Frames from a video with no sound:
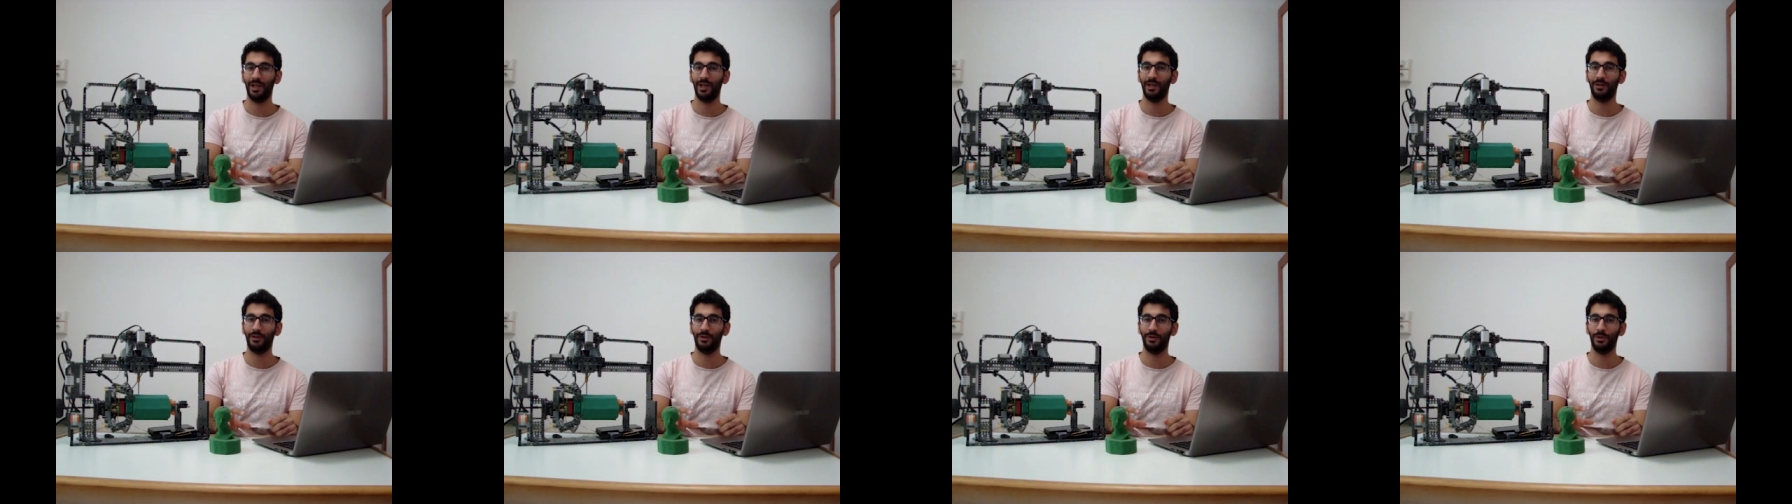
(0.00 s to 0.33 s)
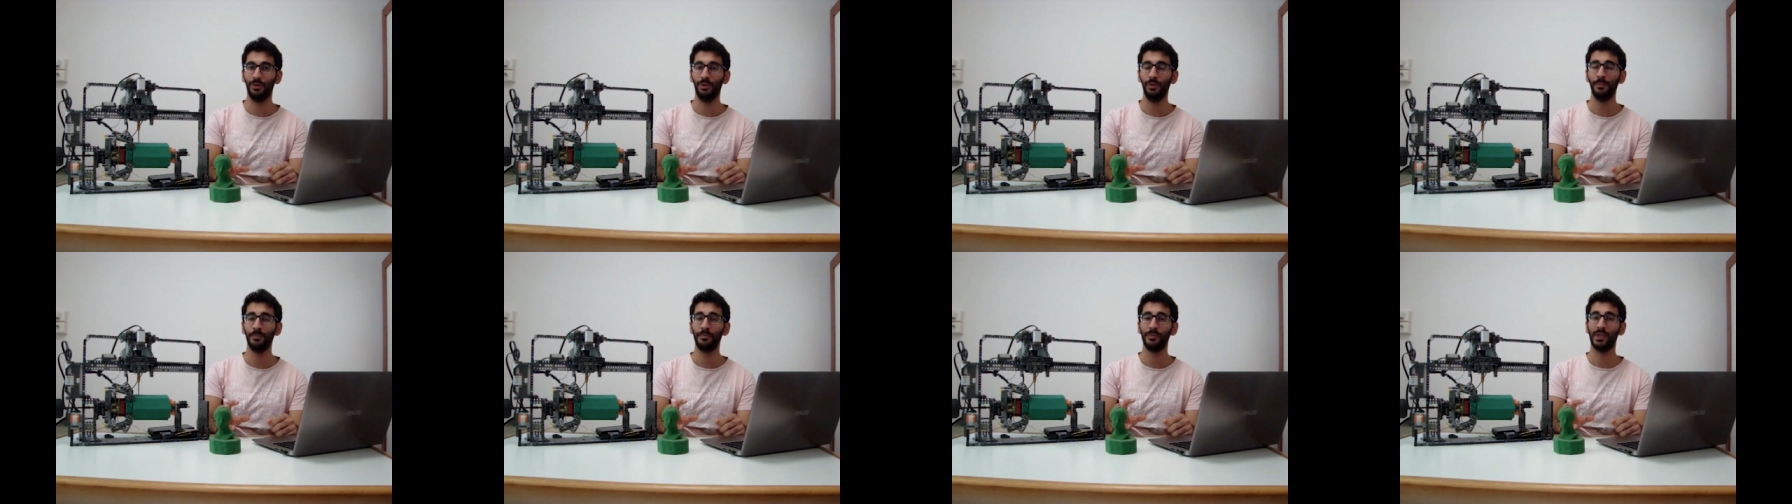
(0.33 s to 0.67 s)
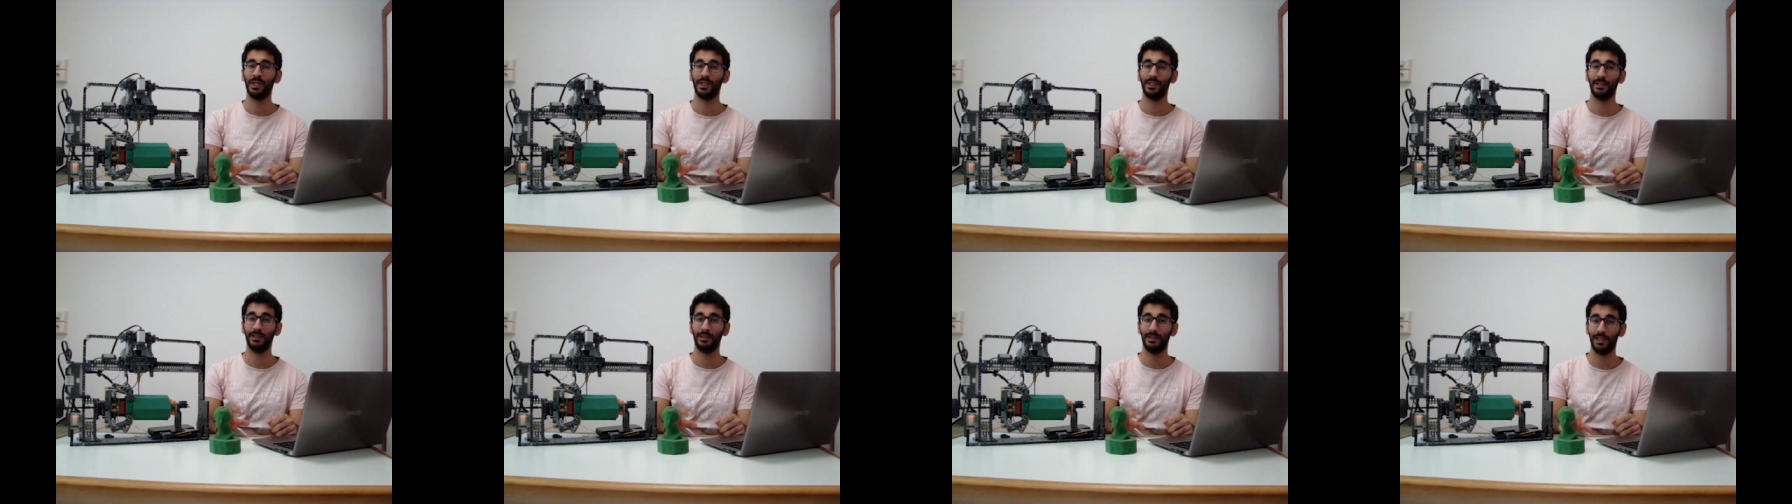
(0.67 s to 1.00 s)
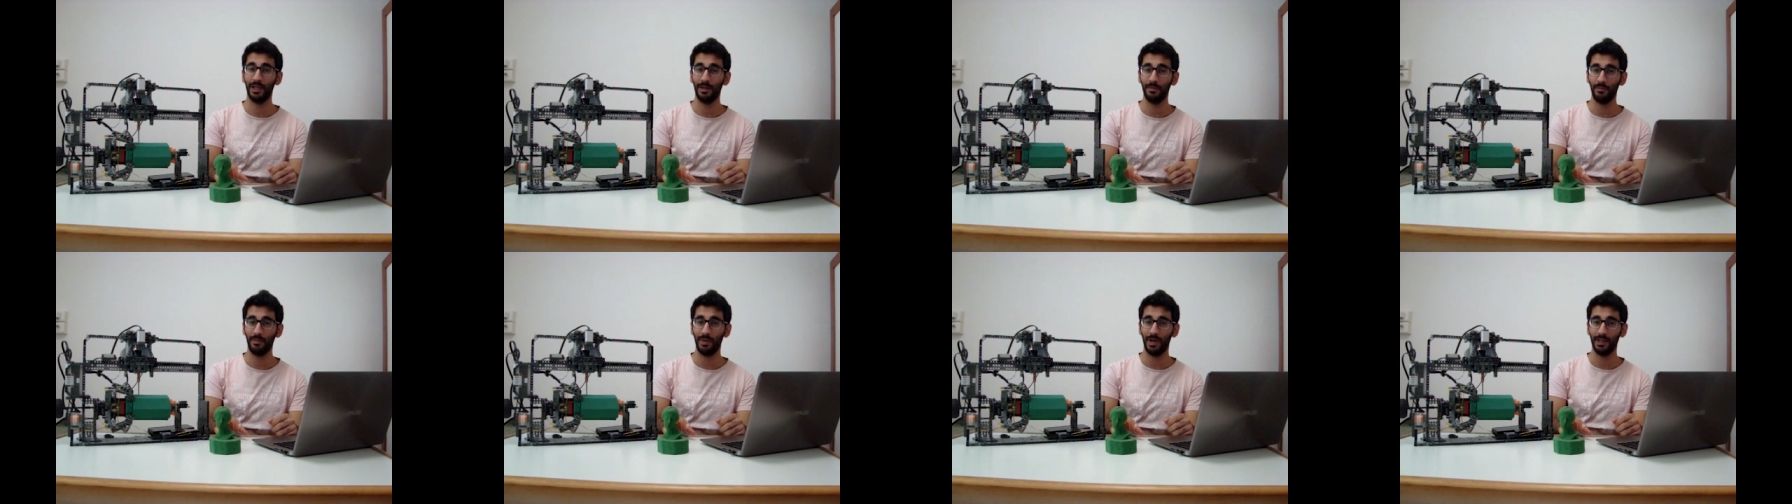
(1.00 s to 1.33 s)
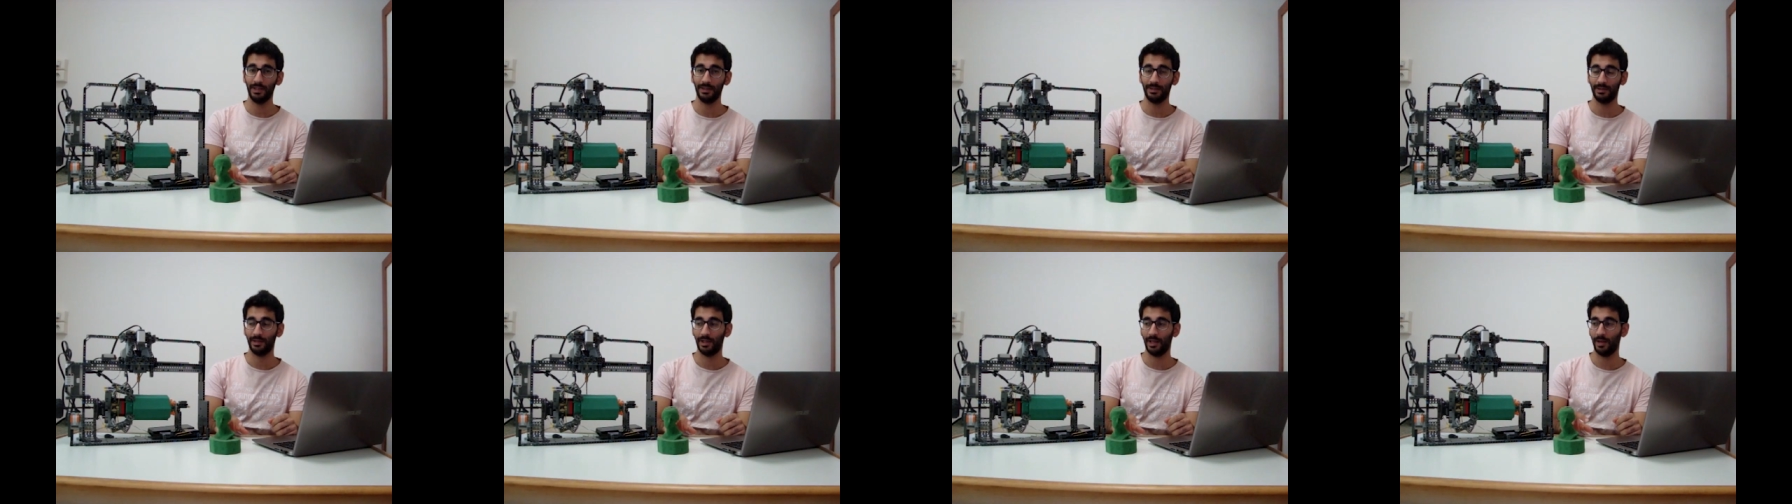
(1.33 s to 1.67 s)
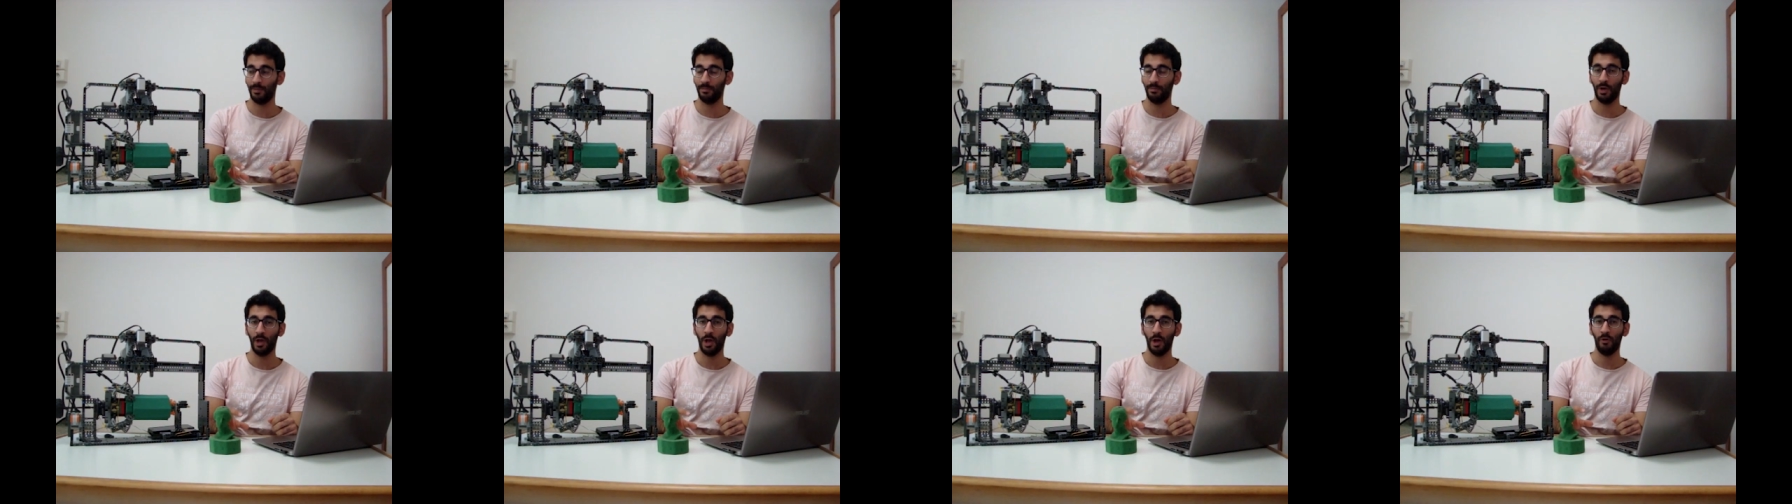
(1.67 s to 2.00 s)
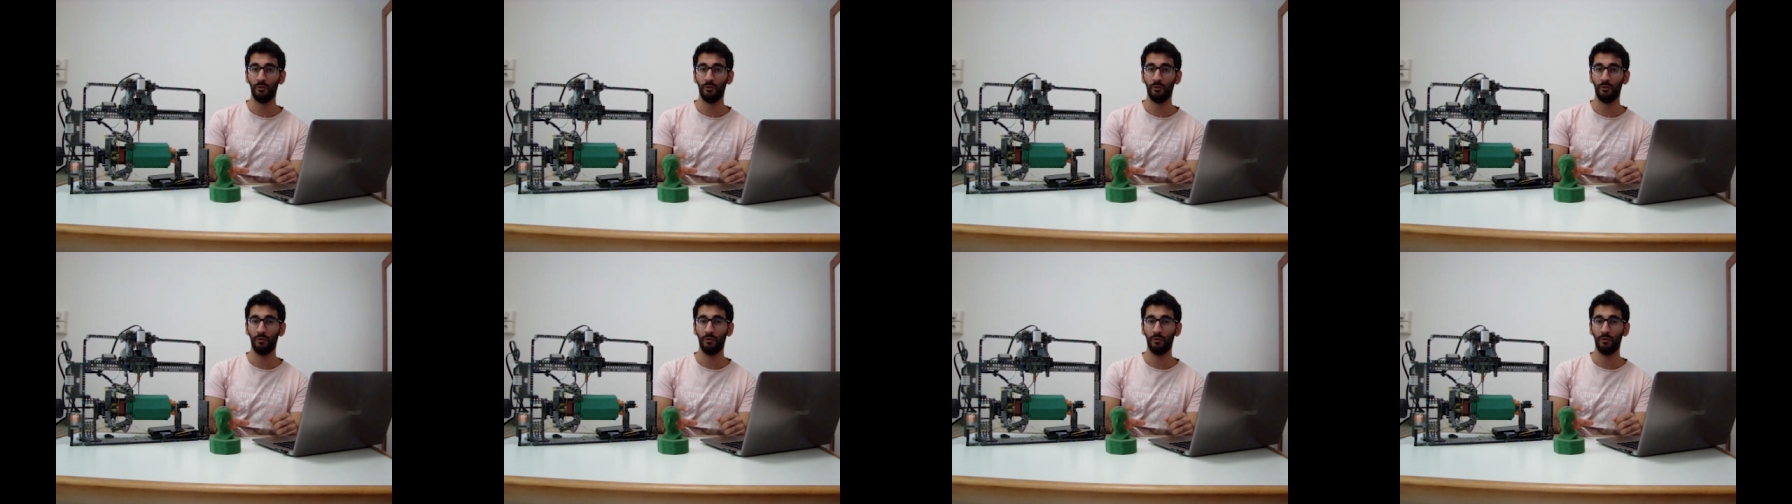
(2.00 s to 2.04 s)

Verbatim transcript: take you step by step